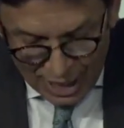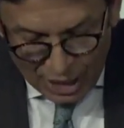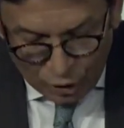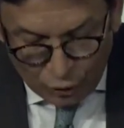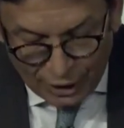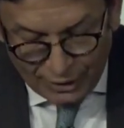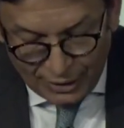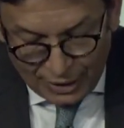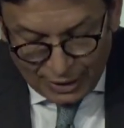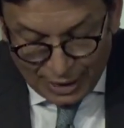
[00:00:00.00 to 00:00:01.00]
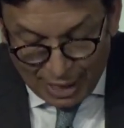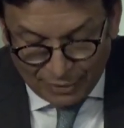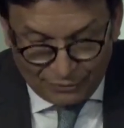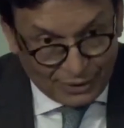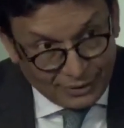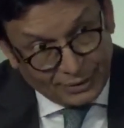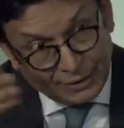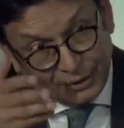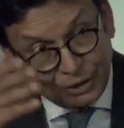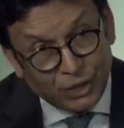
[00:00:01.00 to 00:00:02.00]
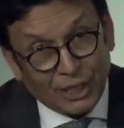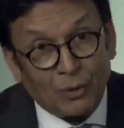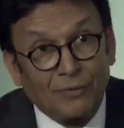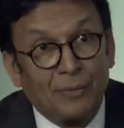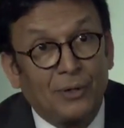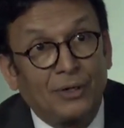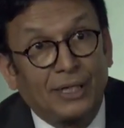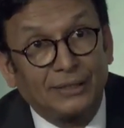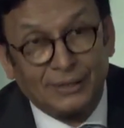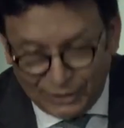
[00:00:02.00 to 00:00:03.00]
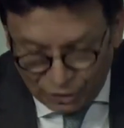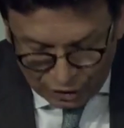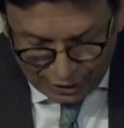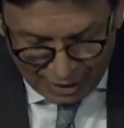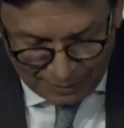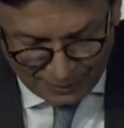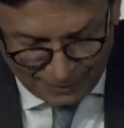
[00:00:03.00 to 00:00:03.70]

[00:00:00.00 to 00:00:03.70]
Green Climate Funds, Tijari Wafa Bank and CDG Capital.